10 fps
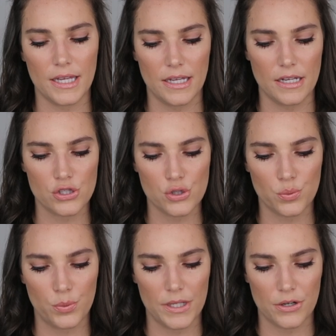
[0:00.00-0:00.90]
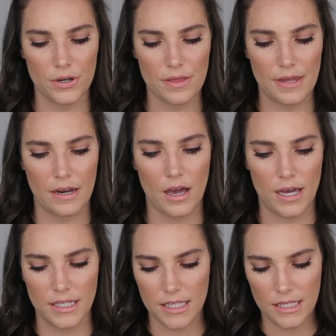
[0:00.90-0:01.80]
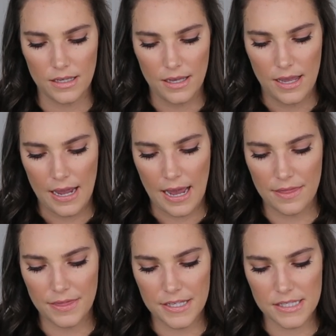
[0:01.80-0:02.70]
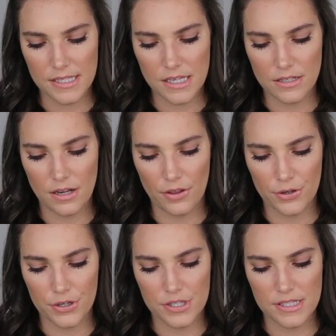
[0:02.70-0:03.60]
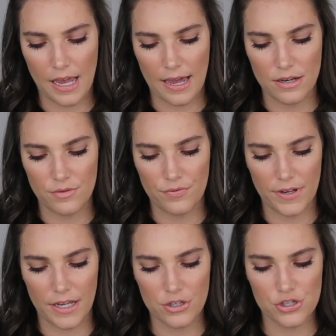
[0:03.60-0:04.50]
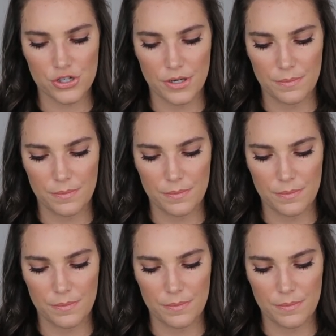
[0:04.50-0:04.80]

in Sweeter Than Honey. And this is another satin finish.